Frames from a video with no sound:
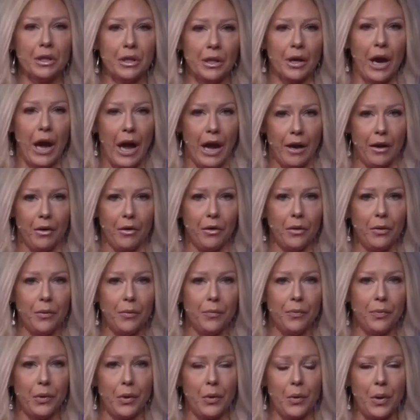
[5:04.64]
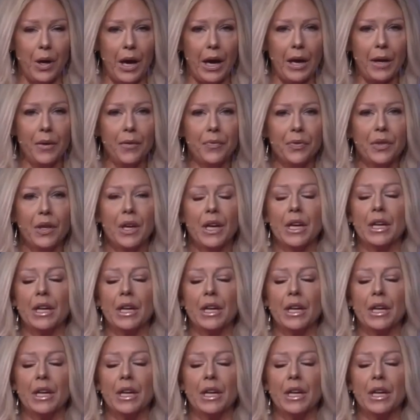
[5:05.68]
denial. Okay?